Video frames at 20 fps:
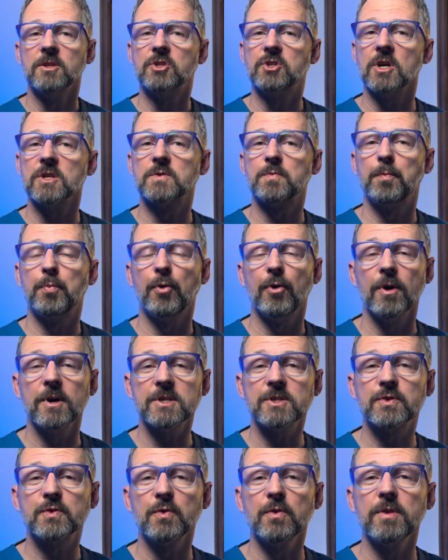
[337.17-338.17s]
Just
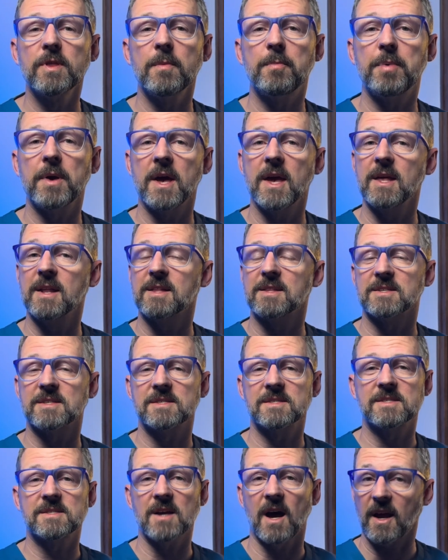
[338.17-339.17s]
push through the pain and
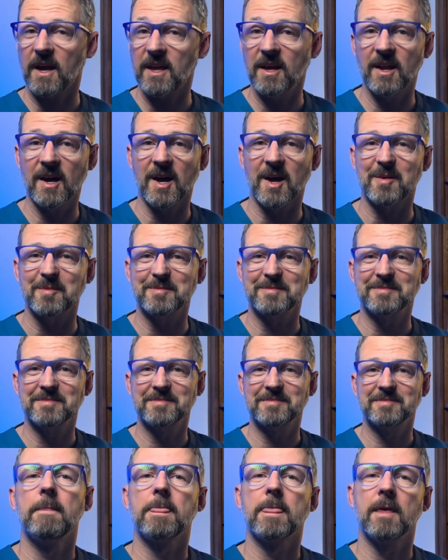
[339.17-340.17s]
suck it up.
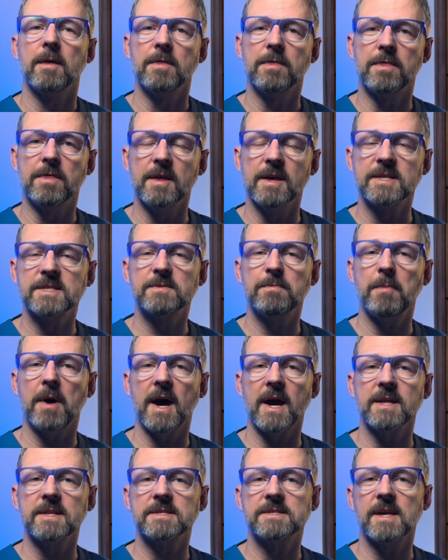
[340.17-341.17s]
This
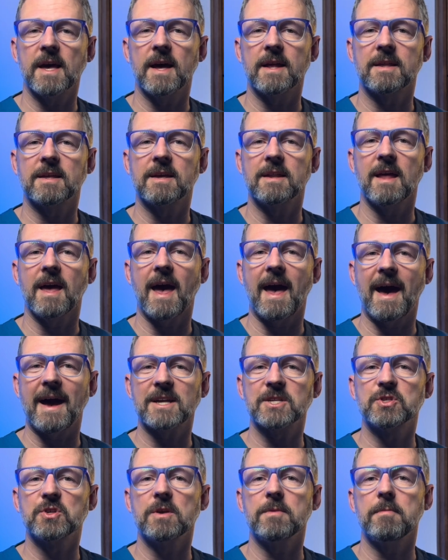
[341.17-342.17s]
mindset can
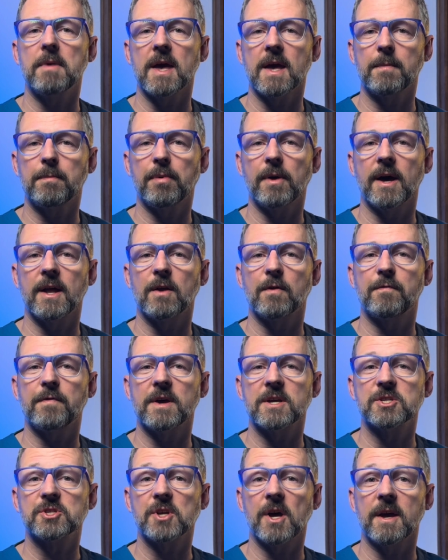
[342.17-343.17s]
actually make plantar
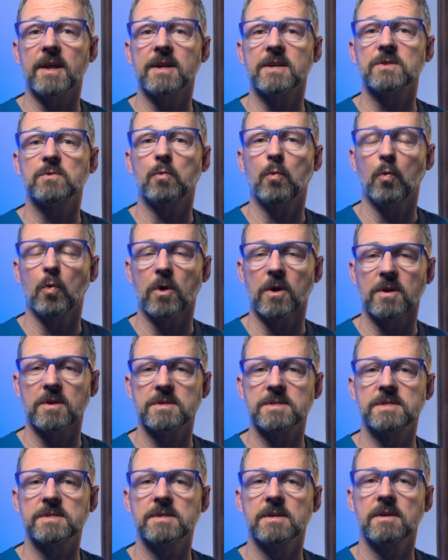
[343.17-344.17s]
fasciitis
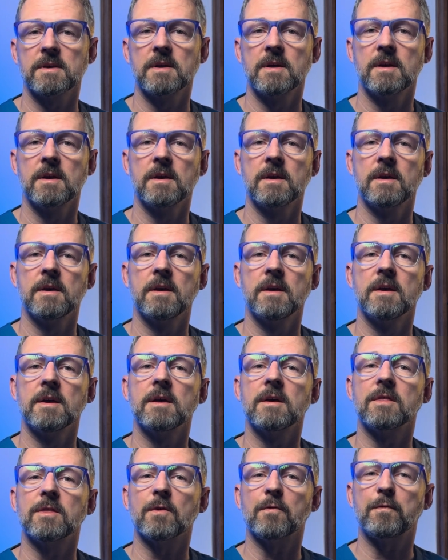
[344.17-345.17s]
worse.
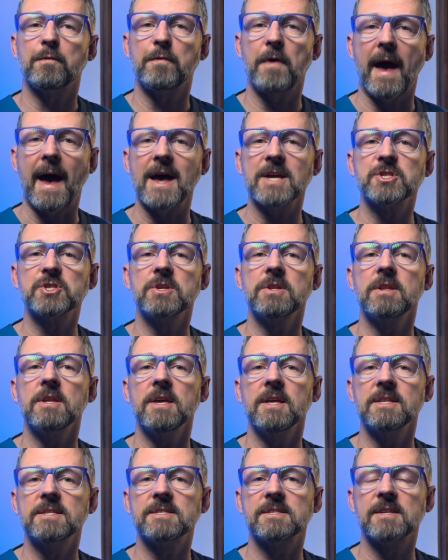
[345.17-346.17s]
The fascia
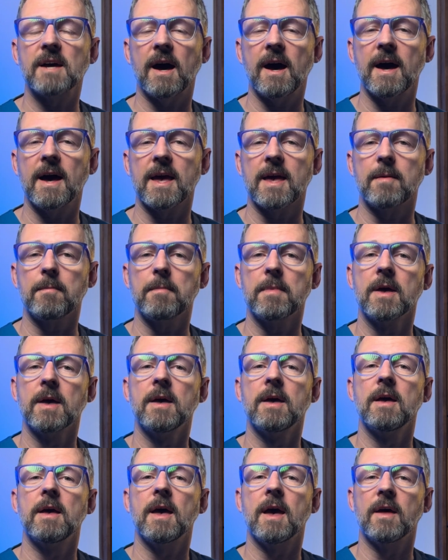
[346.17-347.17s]
needs time
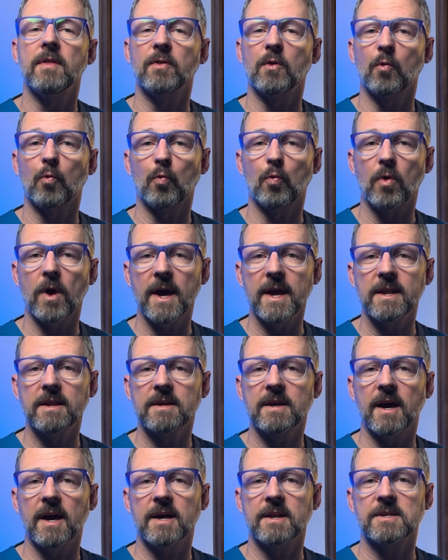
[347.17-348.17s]
and the right
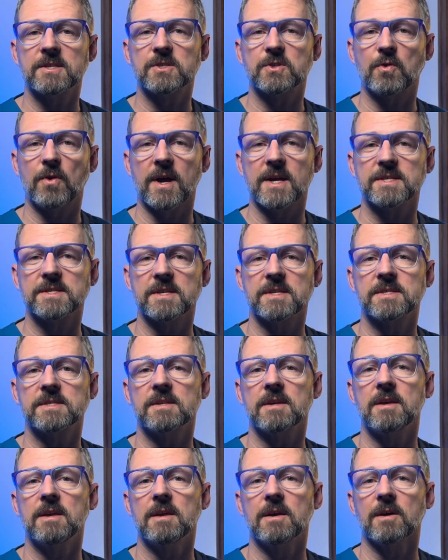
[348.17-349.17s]
kind of stresses
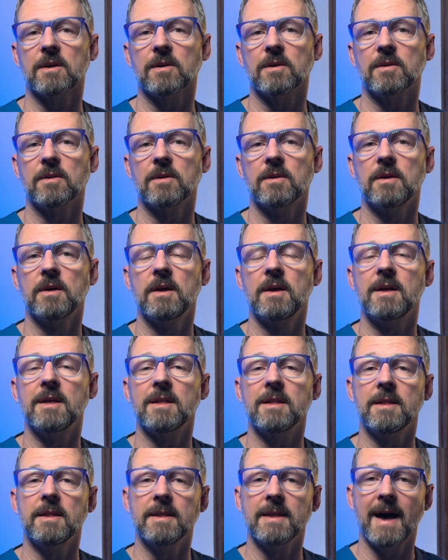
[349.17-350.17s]
to heal,
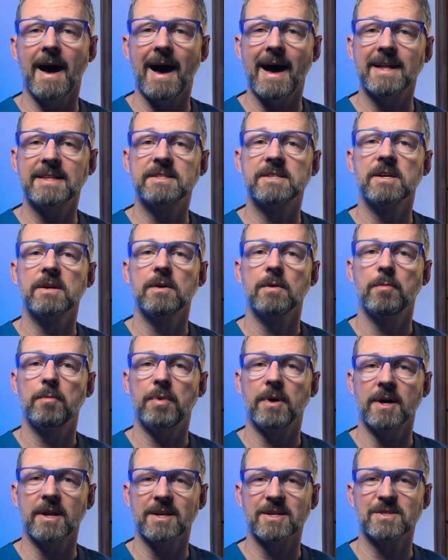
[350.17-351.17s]
not
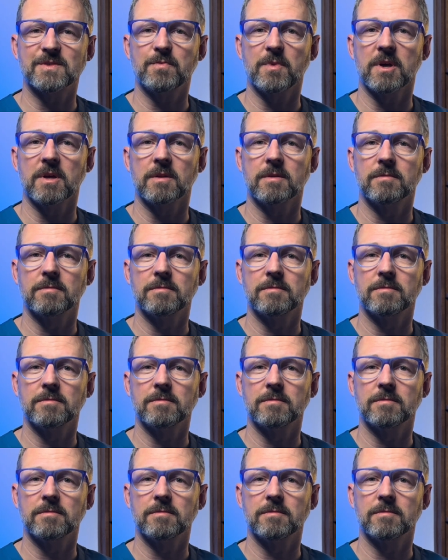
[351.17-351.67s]
punishment.